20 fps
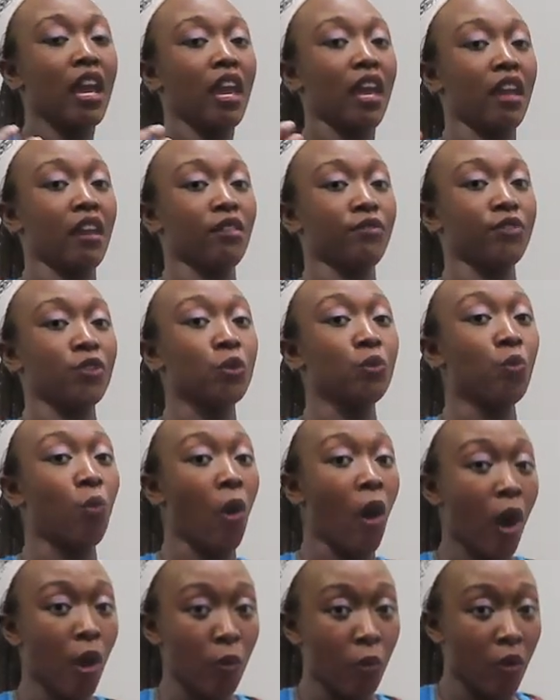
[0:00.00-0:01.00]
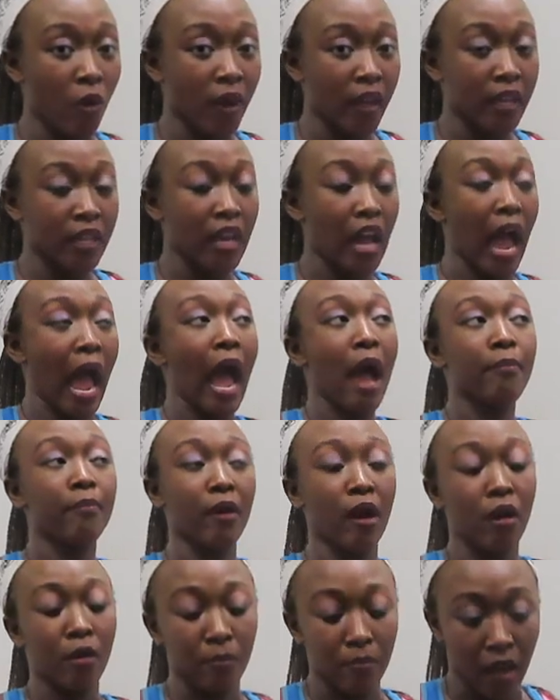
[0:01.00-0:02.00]
If you want one, I
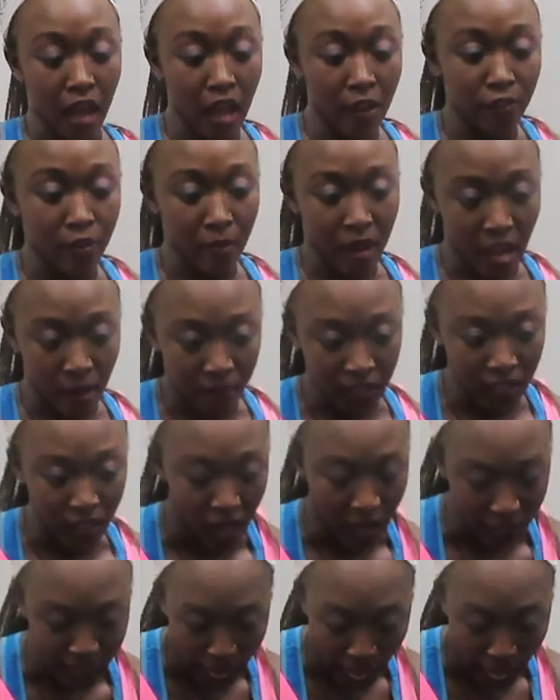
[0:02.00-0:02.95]
bought mine from Amazon.